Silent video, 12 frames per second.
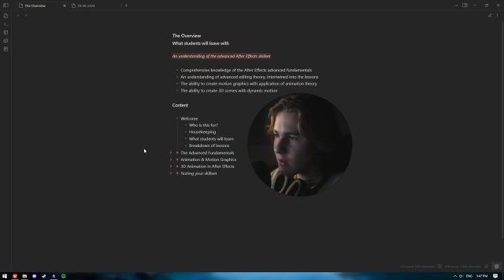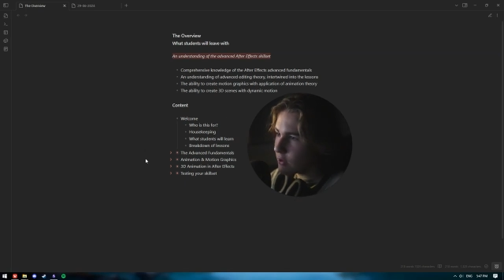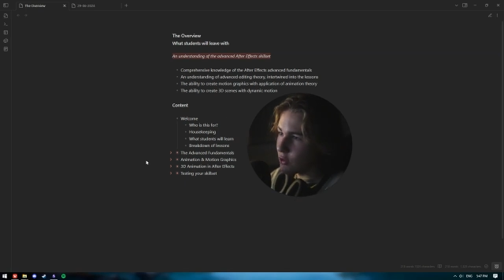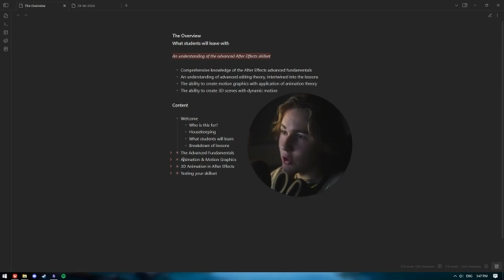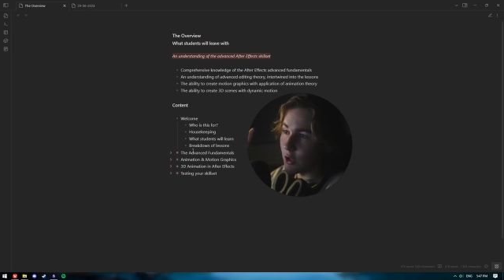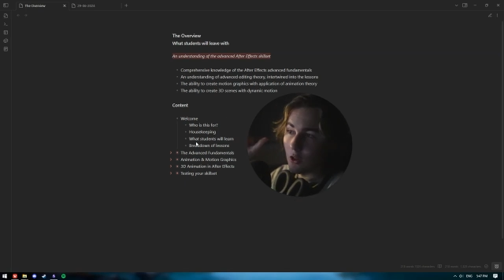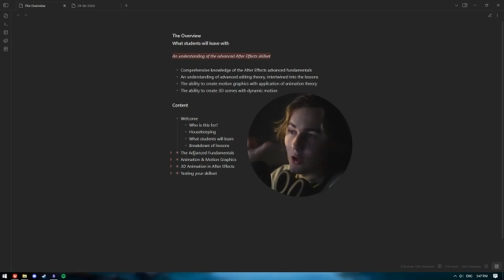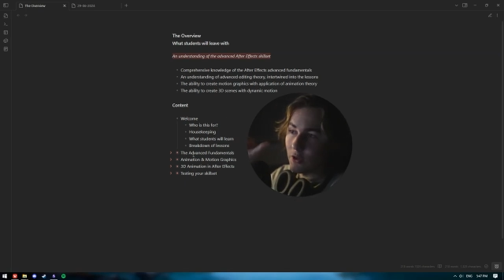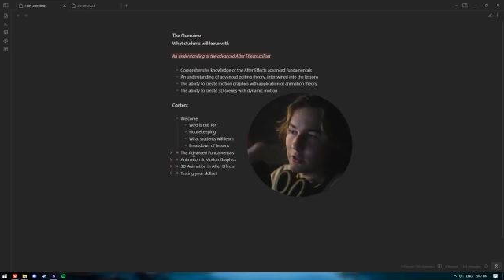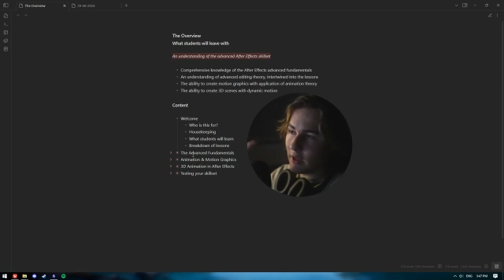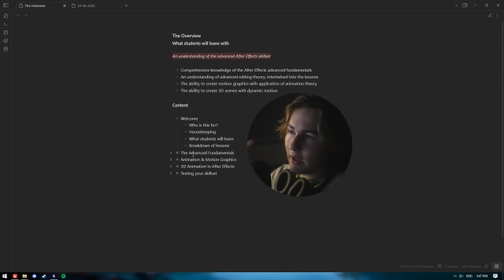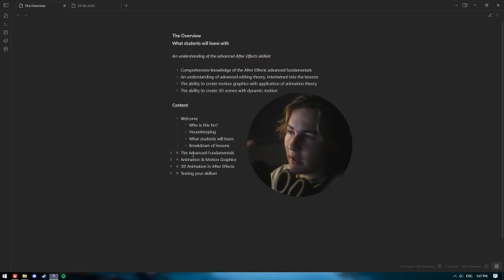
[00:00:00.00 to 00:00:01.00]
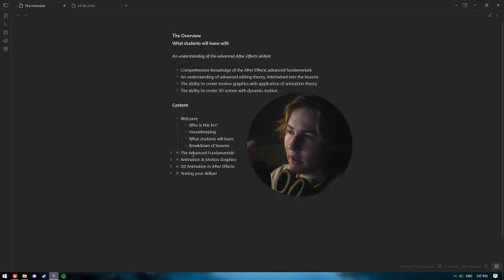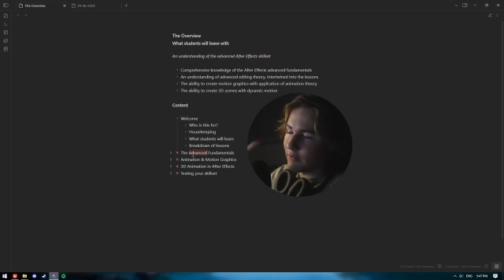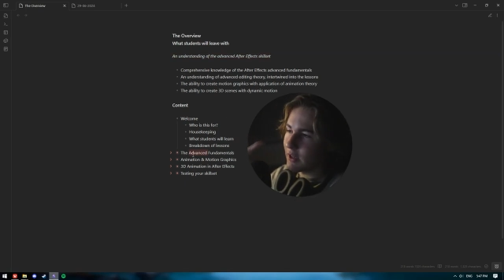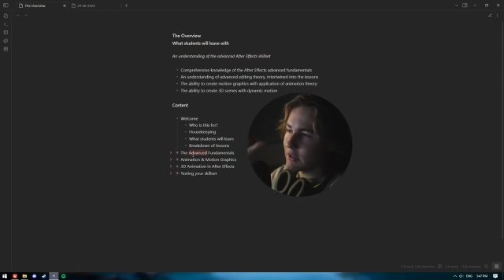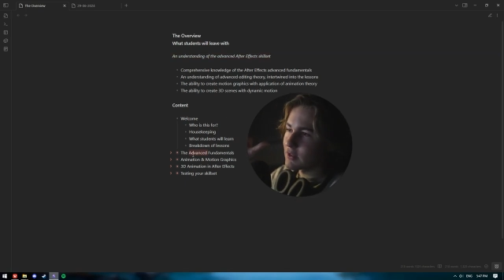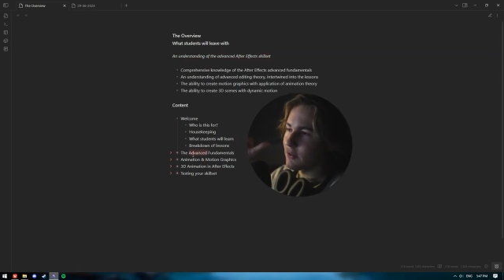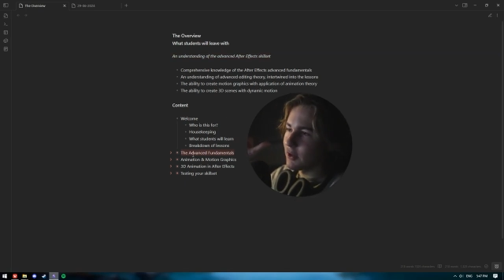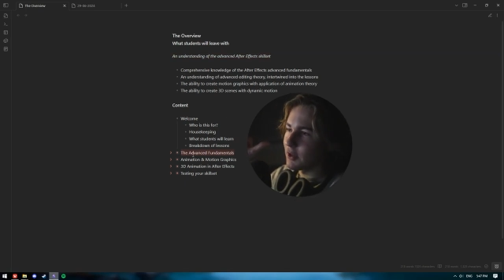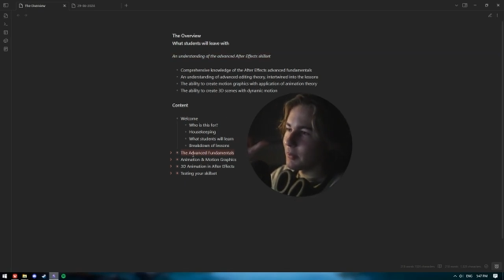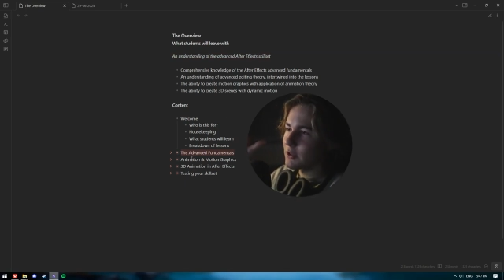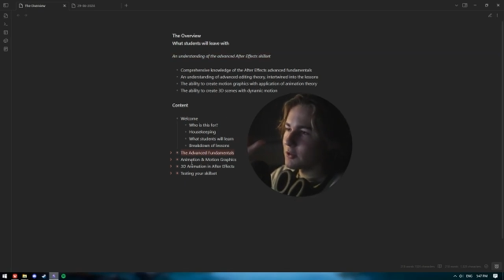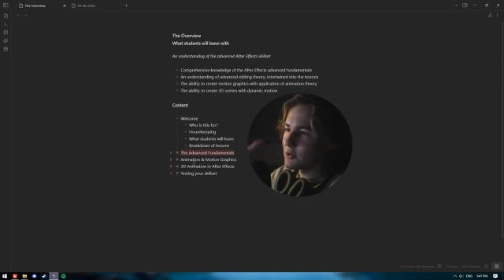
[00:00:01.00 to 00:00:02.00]
You're going to learn the advanced
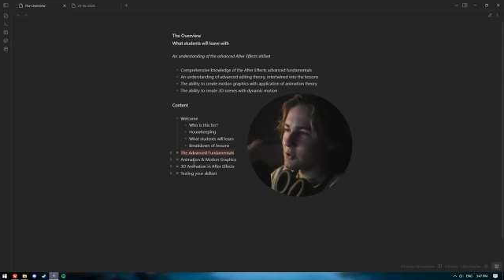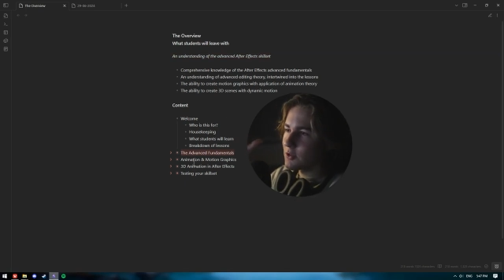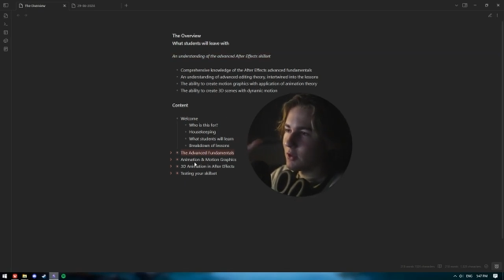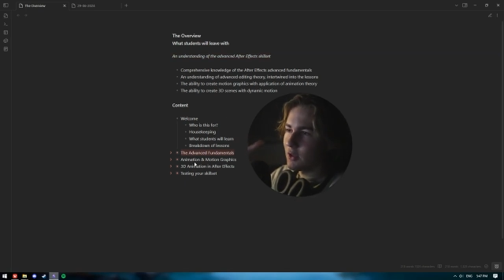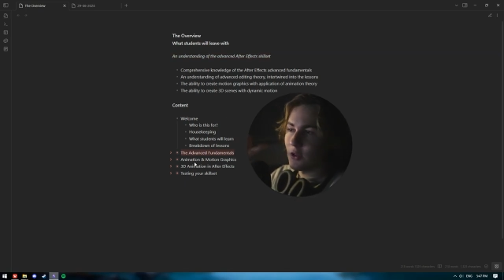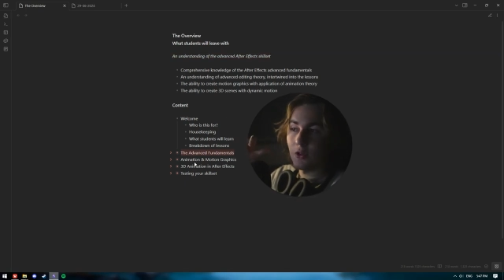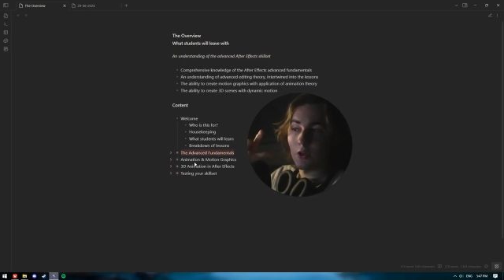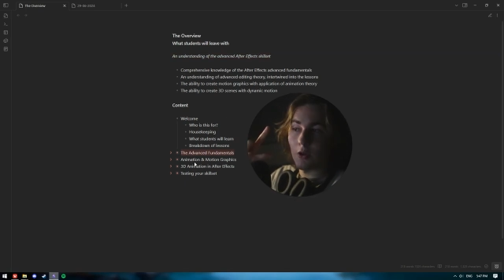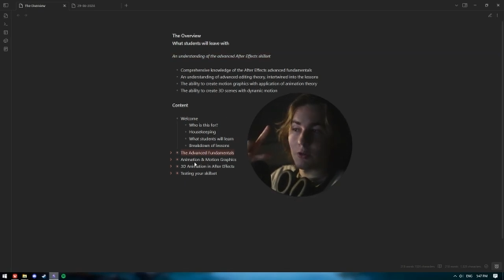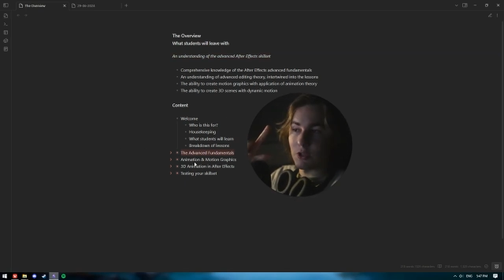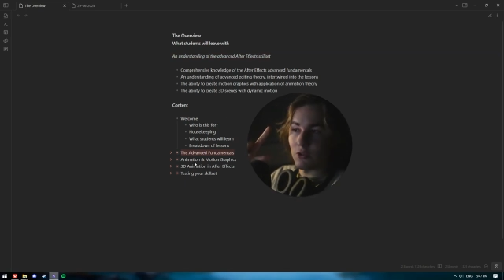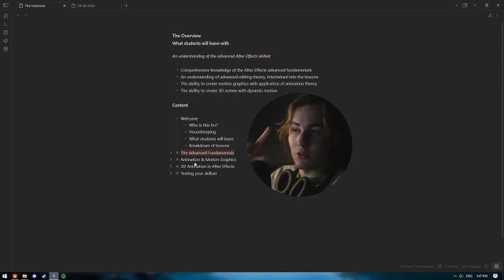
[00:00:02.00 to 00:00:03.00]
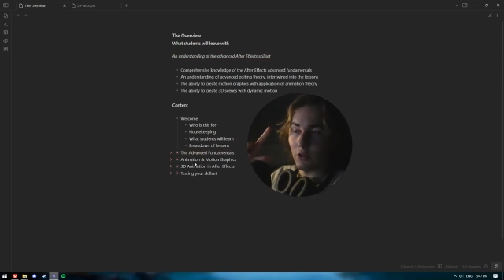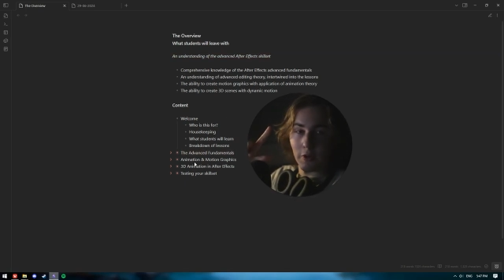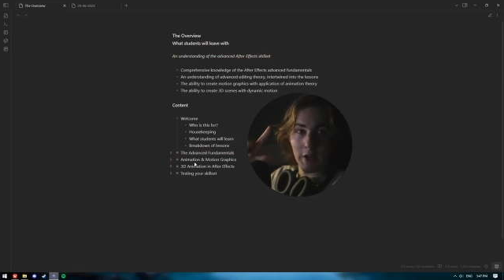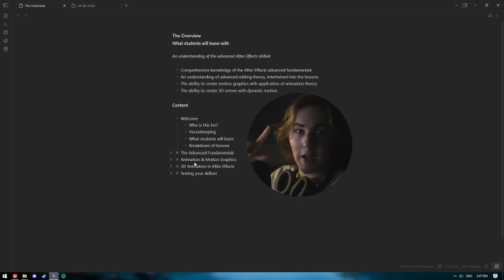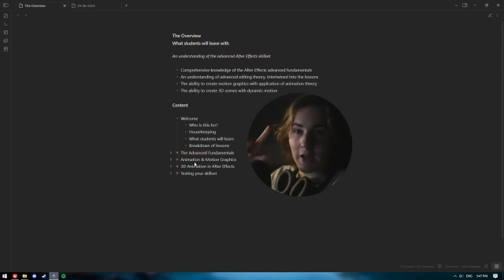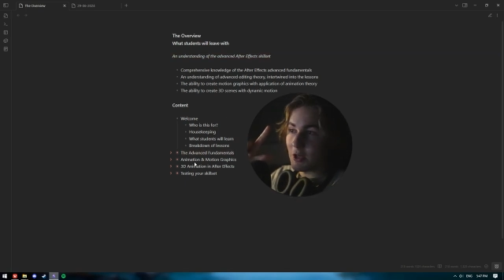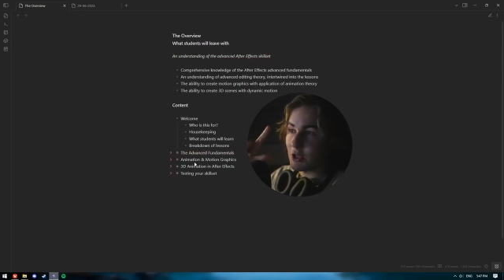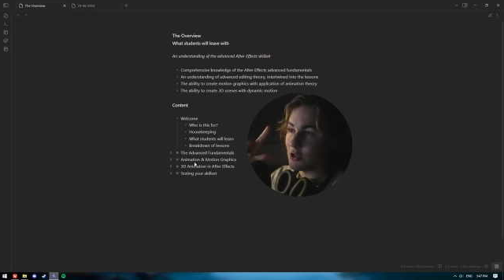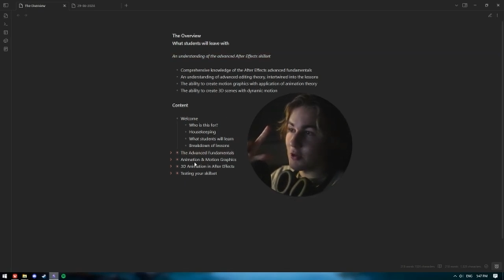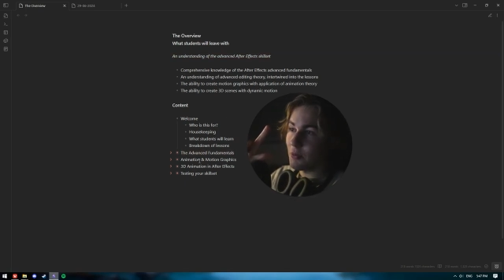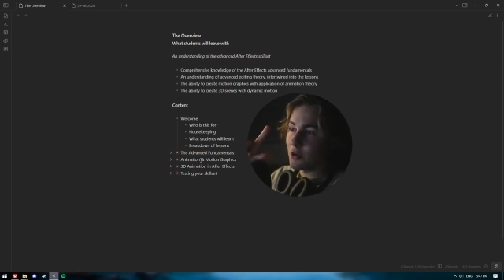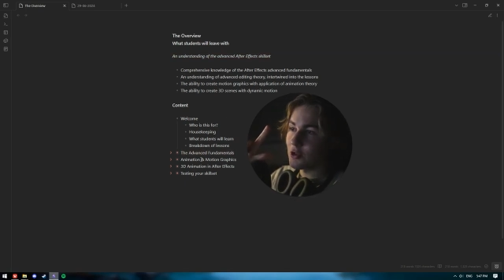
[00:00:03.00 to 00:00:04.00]
fundamentals. You're going to learn animation
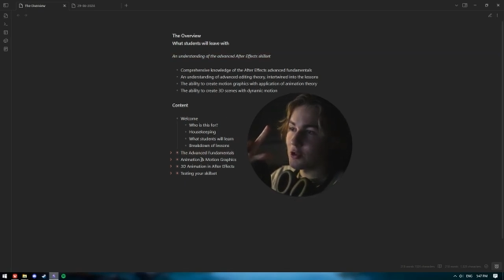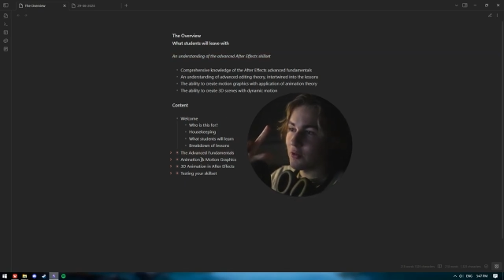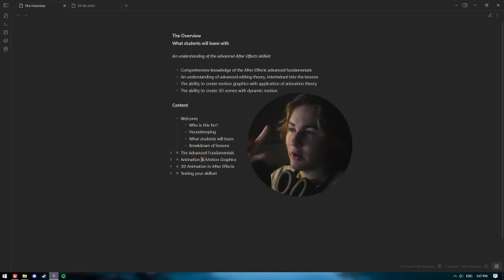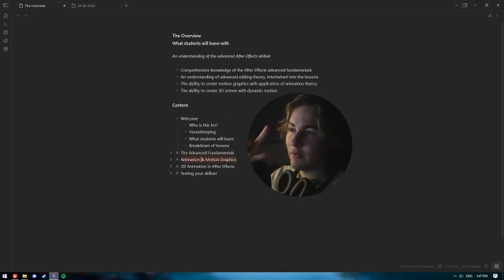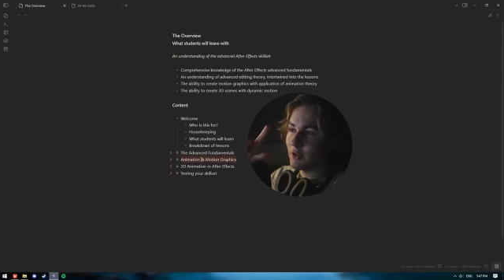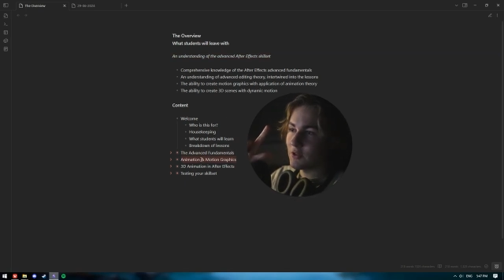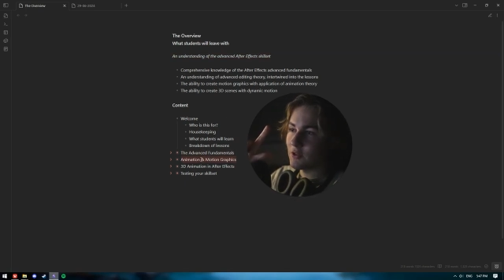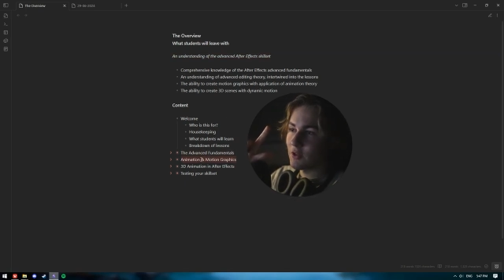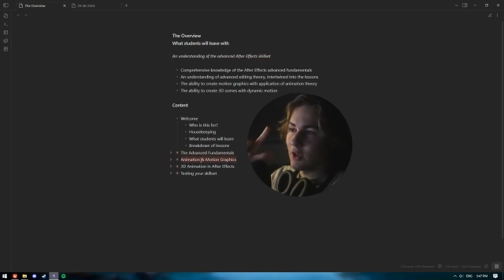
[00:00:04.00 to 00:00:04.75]
and motion graphics.